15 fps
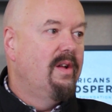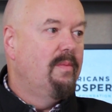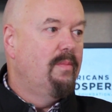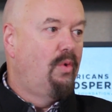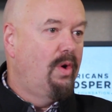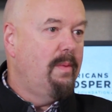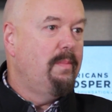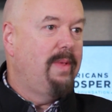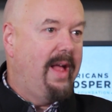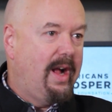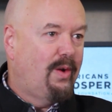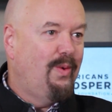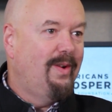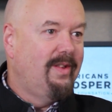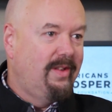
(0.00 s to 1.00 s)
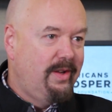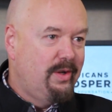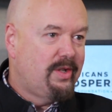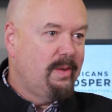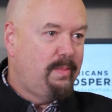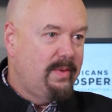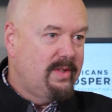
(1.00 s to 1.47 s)
Morton Blackwell and the
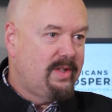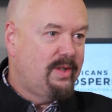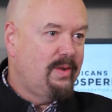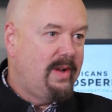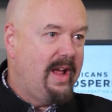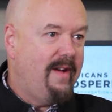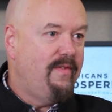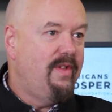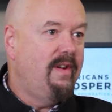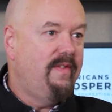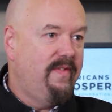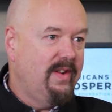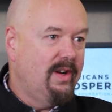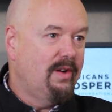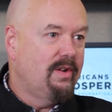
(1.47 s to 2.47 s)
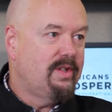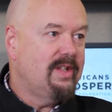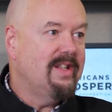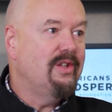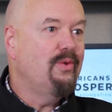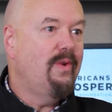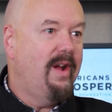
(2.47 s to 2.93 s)
Leadership Institute have their fingers
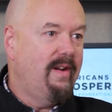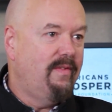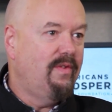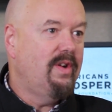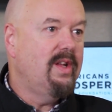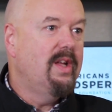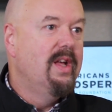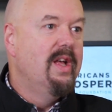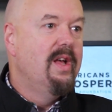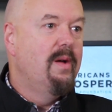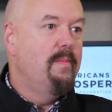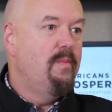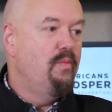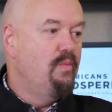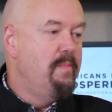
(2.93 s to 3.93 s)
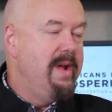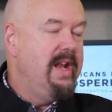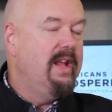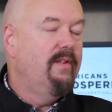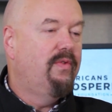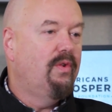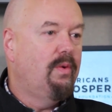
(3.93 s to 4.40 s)
into every
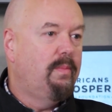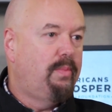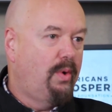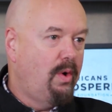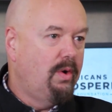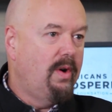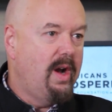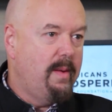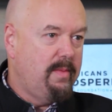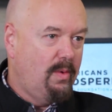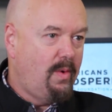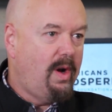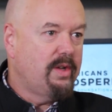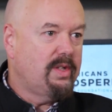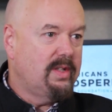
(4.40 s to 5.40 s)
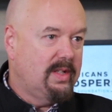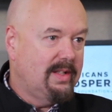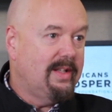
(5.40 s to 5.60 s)
meaningful program in Washington